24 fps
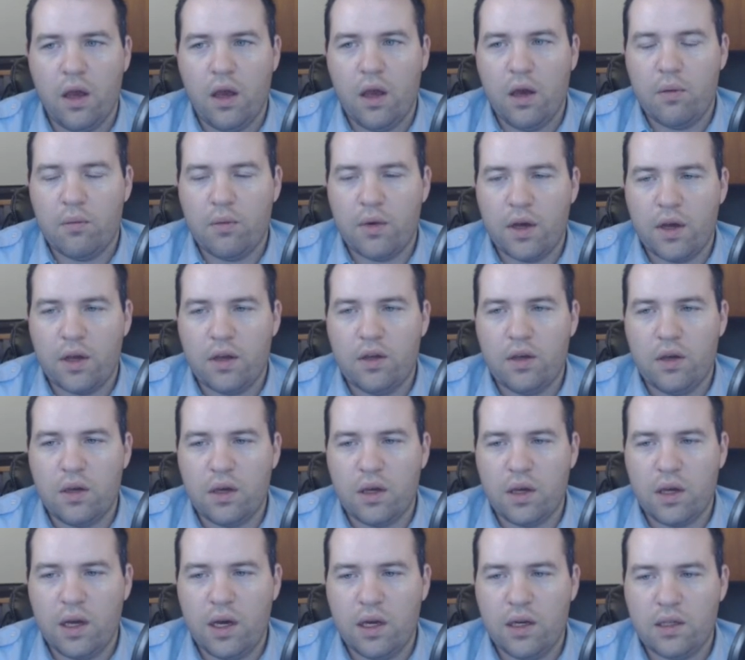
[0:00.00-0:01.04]
But you
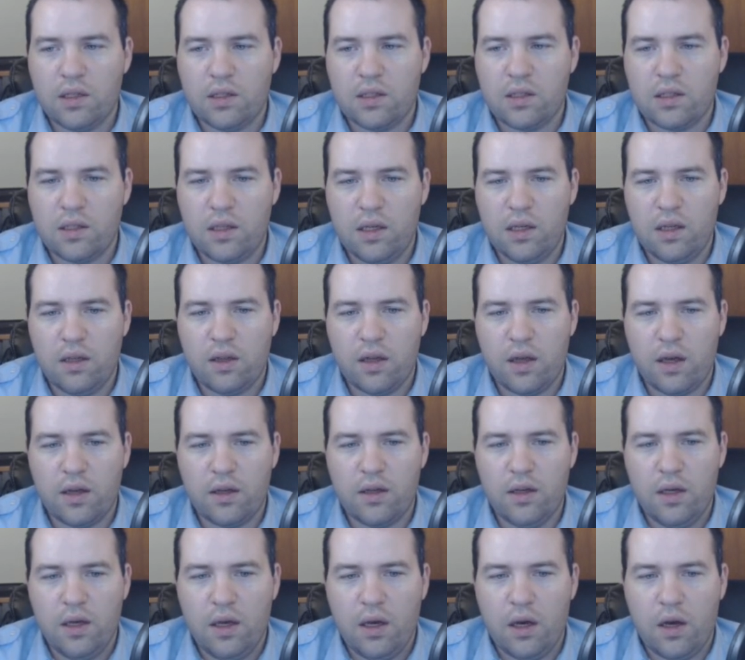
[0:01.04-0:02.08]
can kind of see
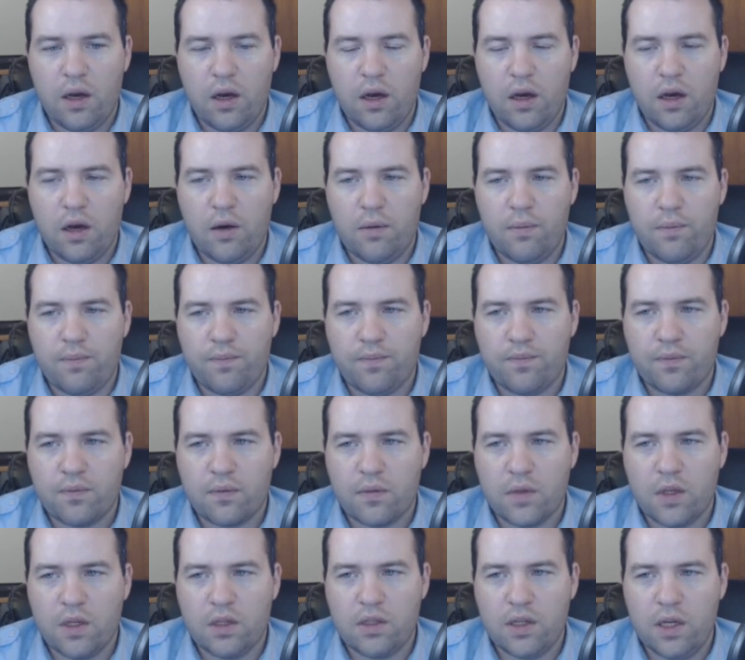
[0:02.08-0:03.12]
that
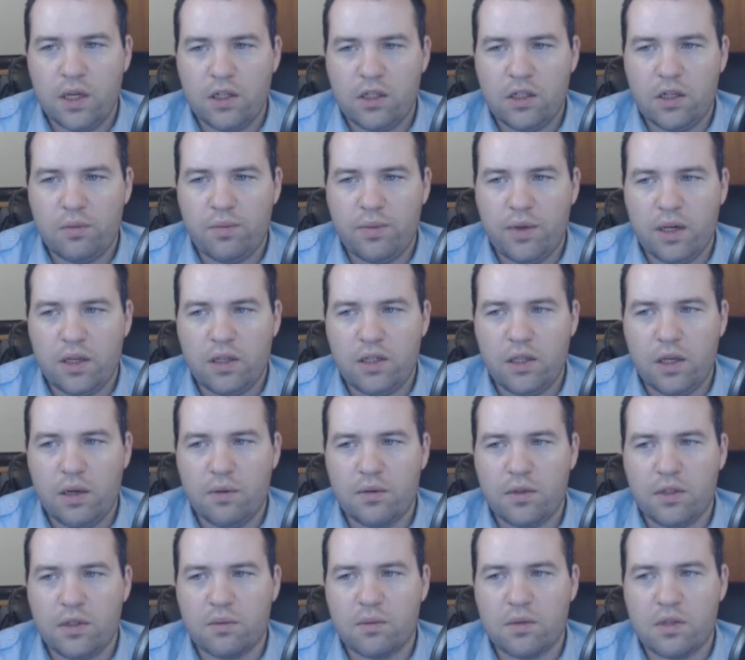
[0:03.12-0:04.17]
it's actually picked
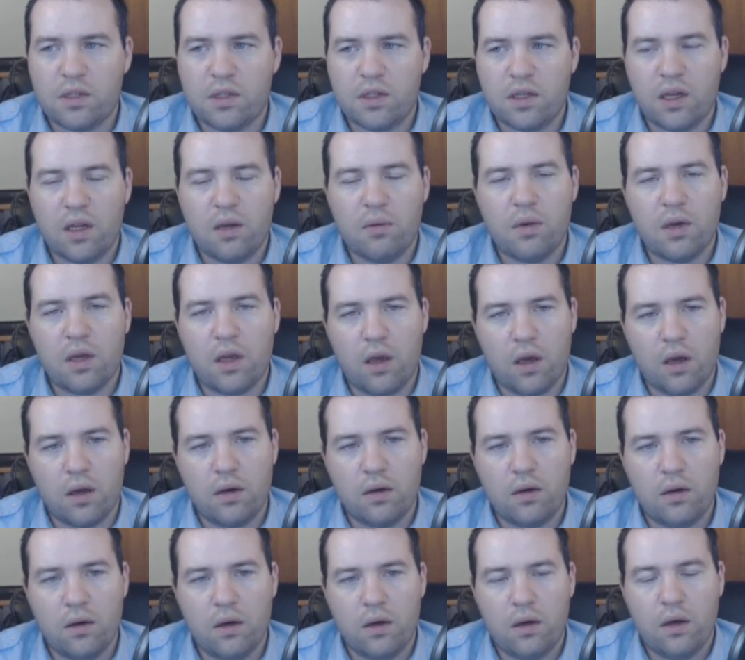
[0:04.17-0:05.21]
up some steam
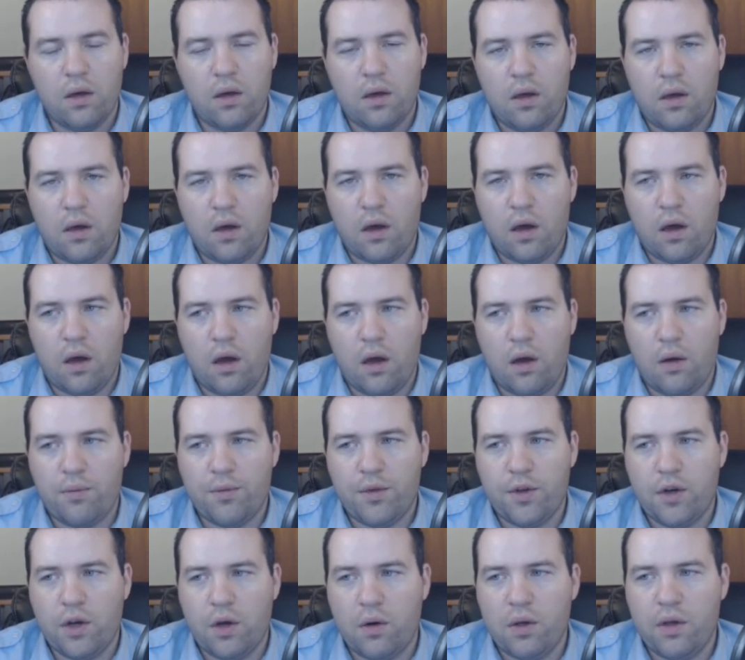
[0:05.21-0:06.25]
again.
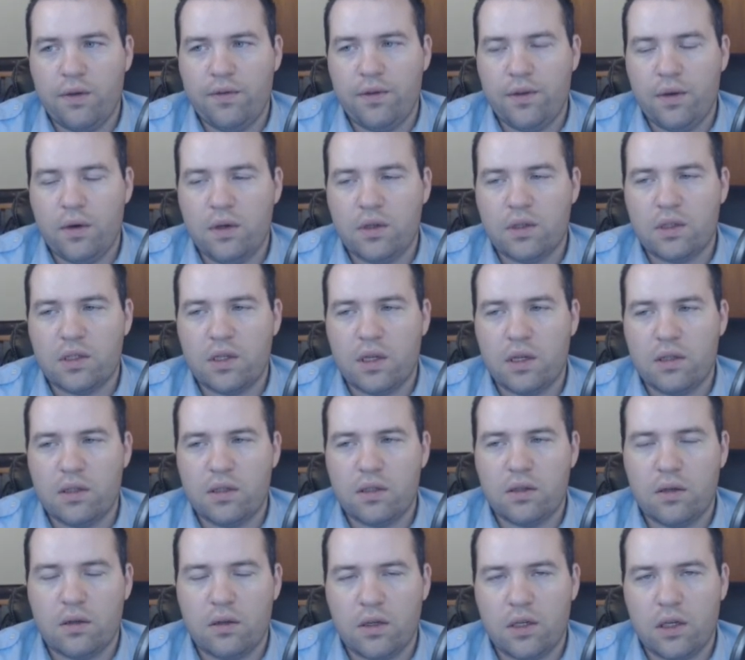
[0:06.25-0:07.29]
You know, even though it says
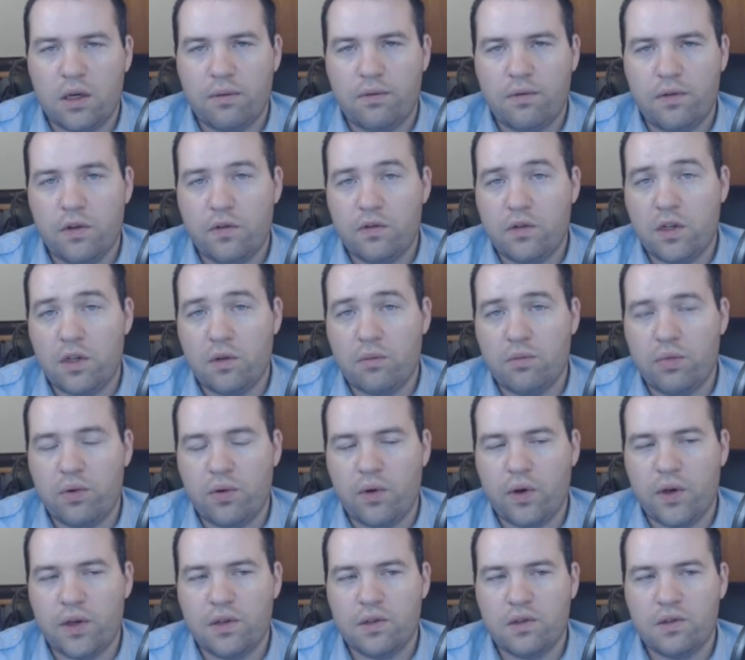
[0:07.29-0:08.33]
it's only up 15
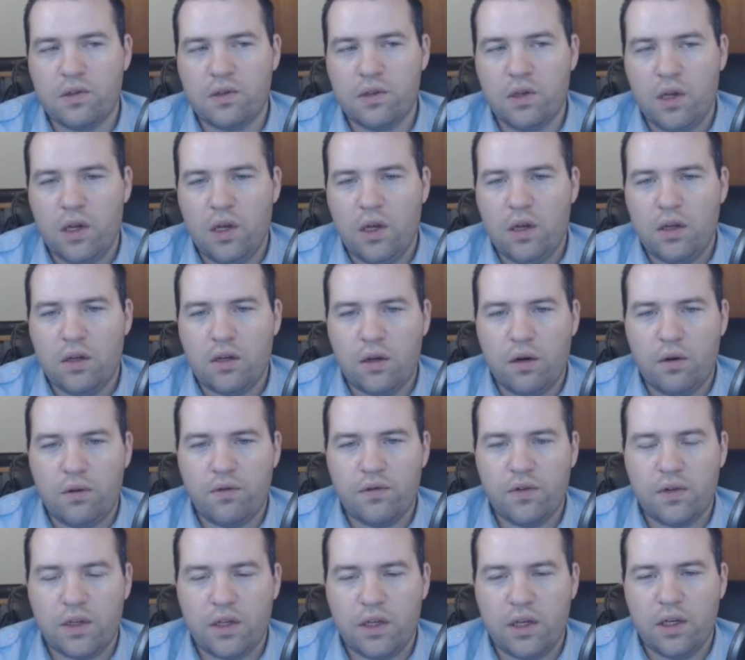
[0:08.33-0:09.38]
points, don't
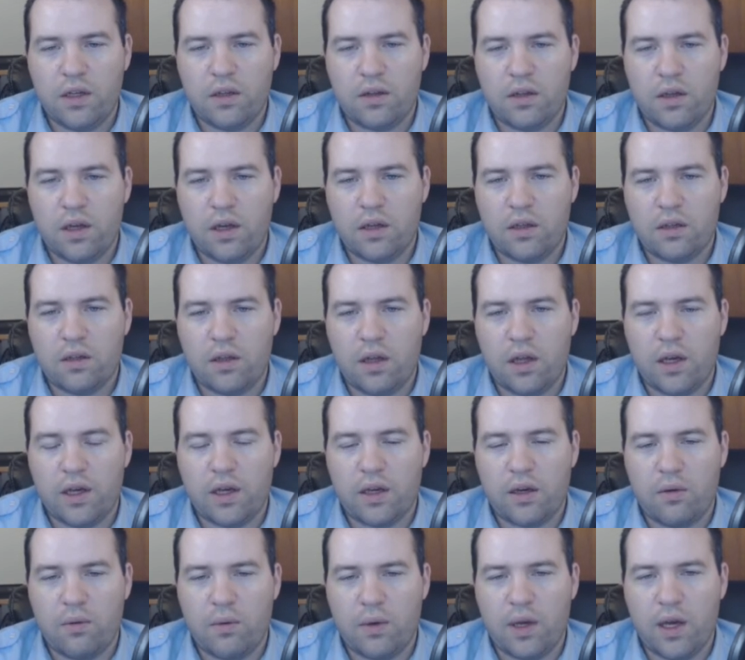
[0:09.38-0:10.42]
forget that,
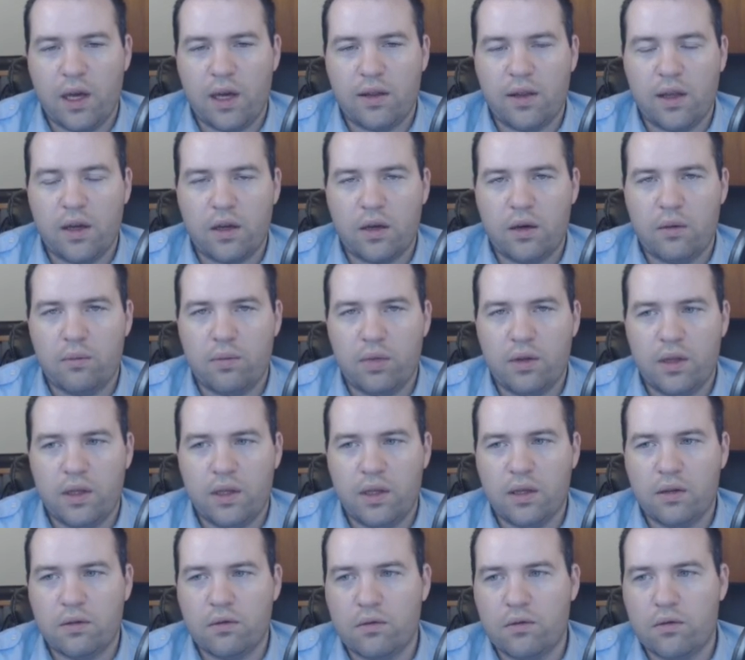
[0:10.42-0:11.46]
like, we had that
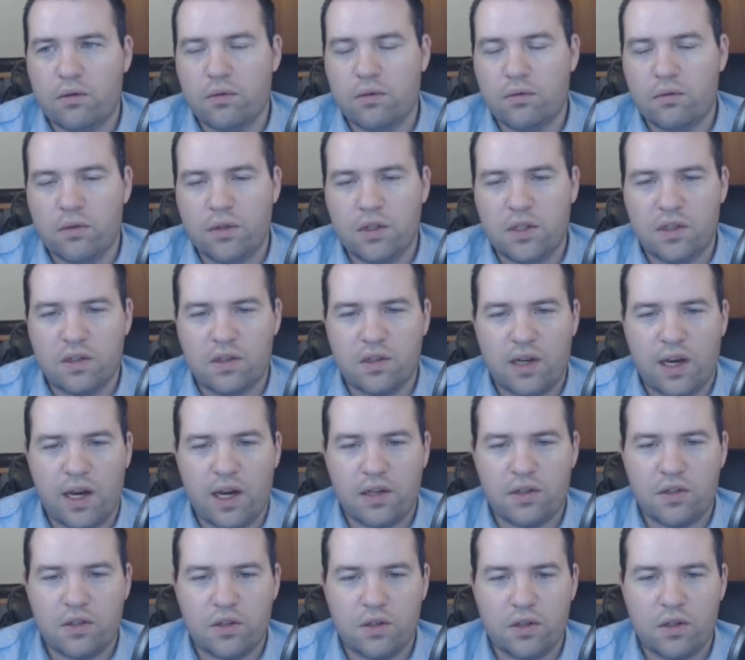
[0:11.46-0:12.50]
complete
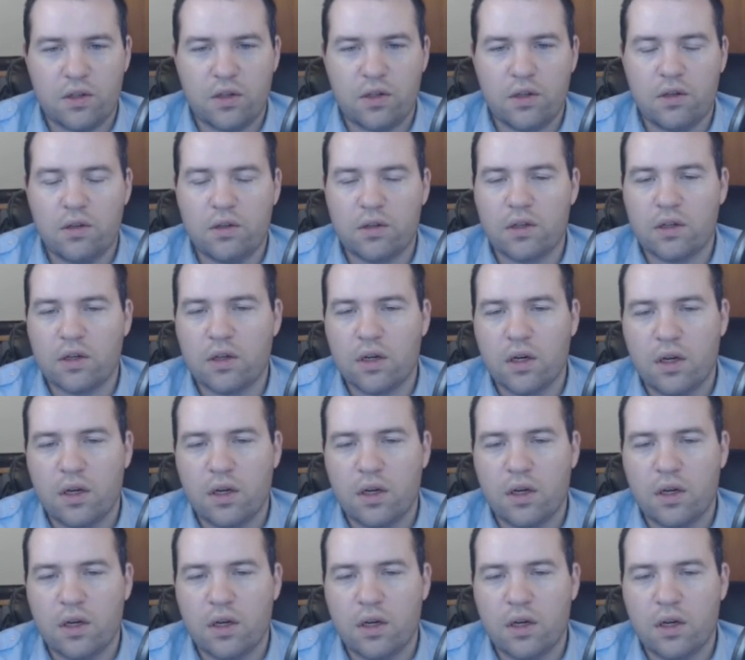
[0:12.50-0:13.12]
disaster and